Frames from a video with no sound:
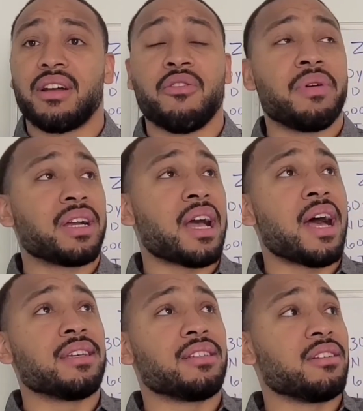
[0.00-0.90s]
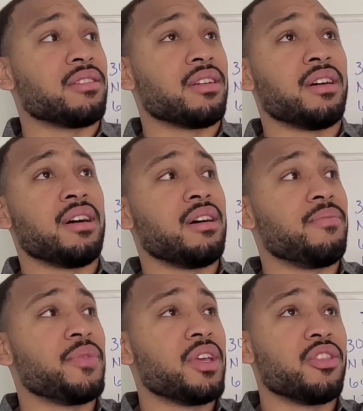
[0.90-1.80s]
Oh my gosh, there's
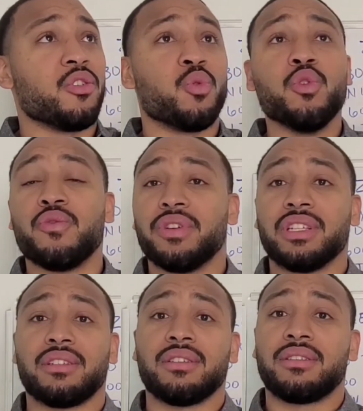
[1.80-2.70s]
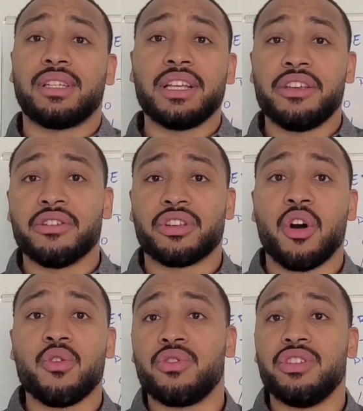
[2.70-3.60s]
the roof is 10 years old,